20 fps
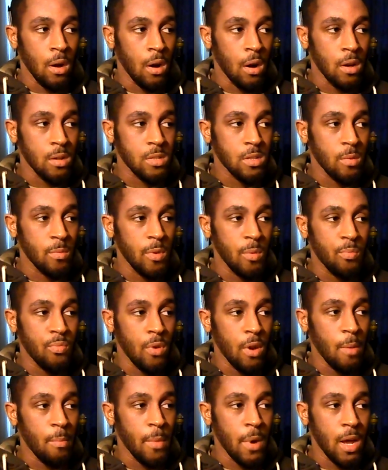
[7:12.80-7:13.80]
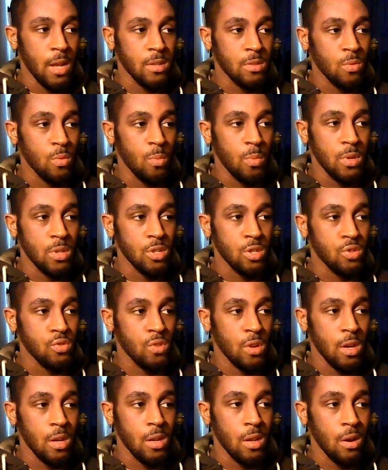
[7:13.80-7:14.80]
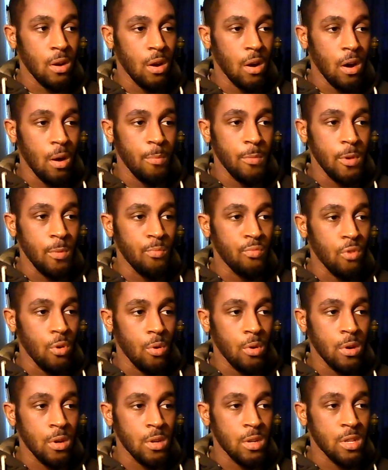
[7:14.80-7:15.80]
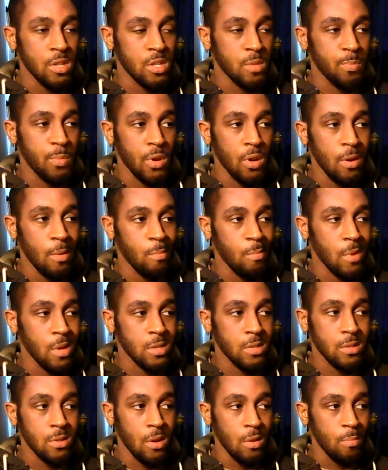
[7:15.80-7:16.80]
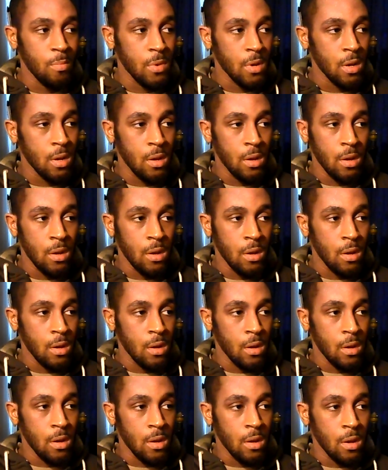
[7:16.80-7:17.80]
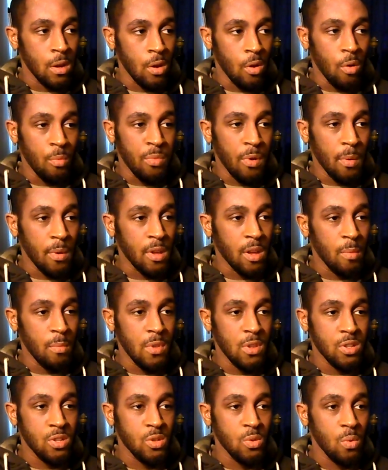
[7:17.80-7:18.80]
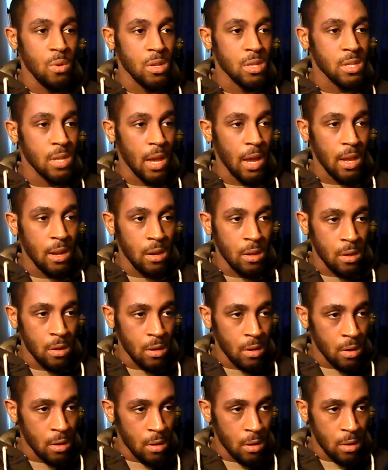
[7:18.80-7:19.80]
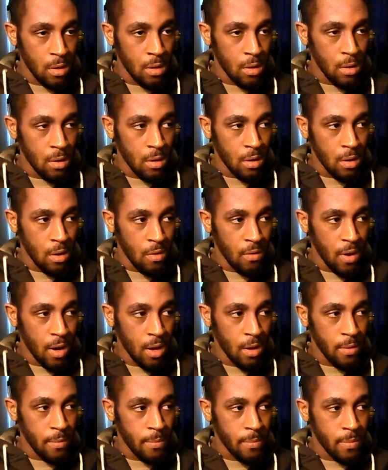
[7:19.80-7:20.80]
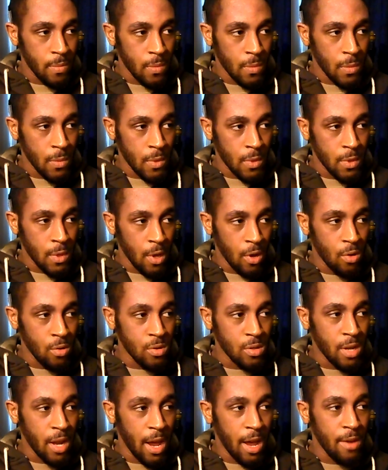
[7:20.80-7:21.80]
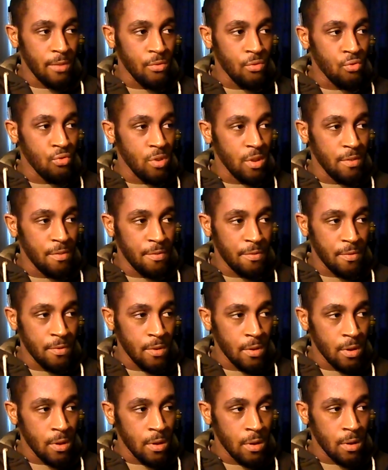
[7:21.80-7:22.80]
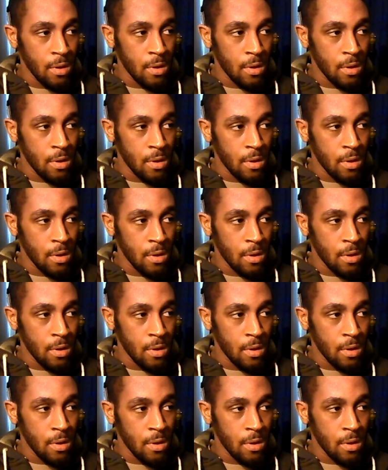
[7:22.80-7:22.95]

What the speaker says: Their mind's gonna be destroyed, their heart be broken, their spirit messed up. They're gonna probably commit suicide. Alright? They're gonna die of grief.